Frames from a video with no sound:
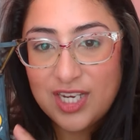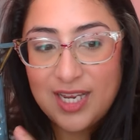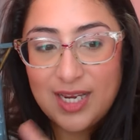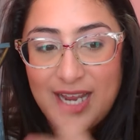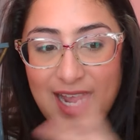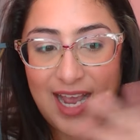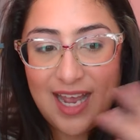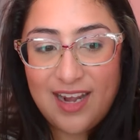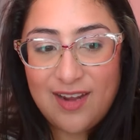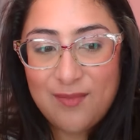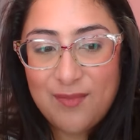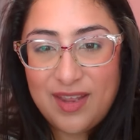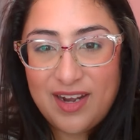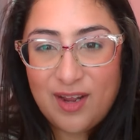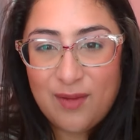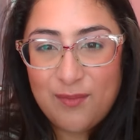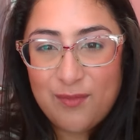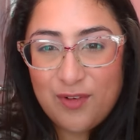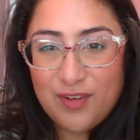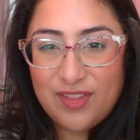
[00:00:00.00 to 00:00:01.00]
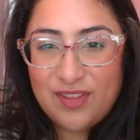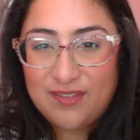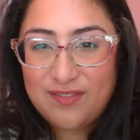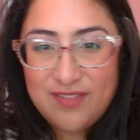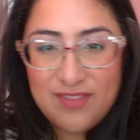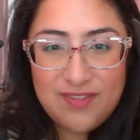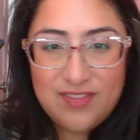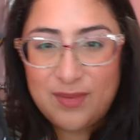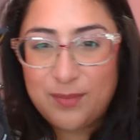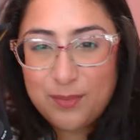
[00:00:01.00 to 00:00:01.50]
It kind of made up for the
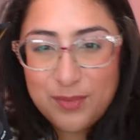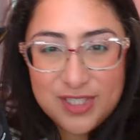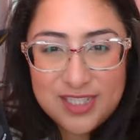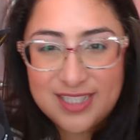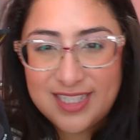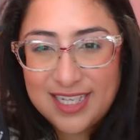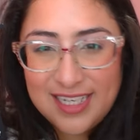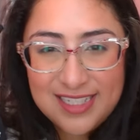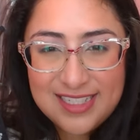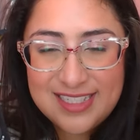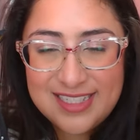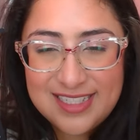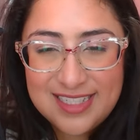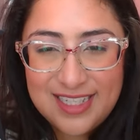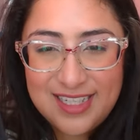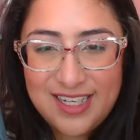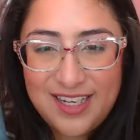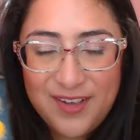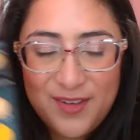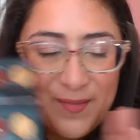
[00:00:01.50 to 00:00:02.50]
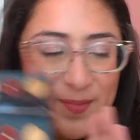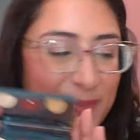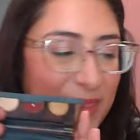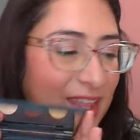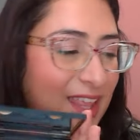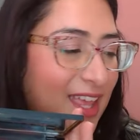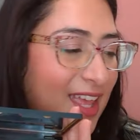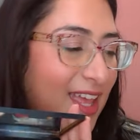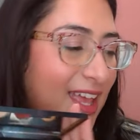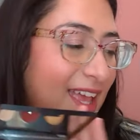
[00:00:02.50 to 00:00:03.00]
50%, you know?
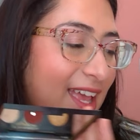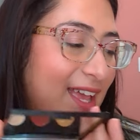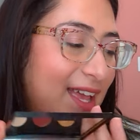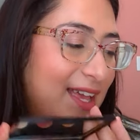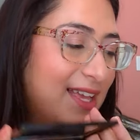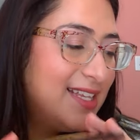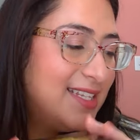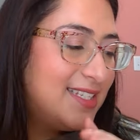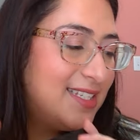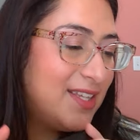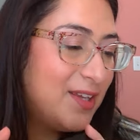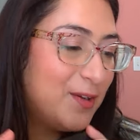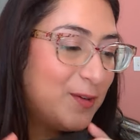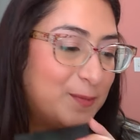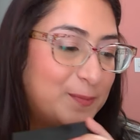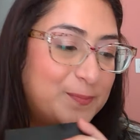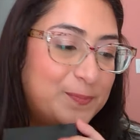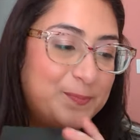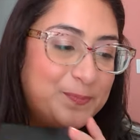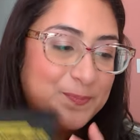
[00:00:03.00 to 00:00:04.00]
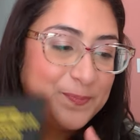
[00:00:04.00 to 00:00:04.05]
So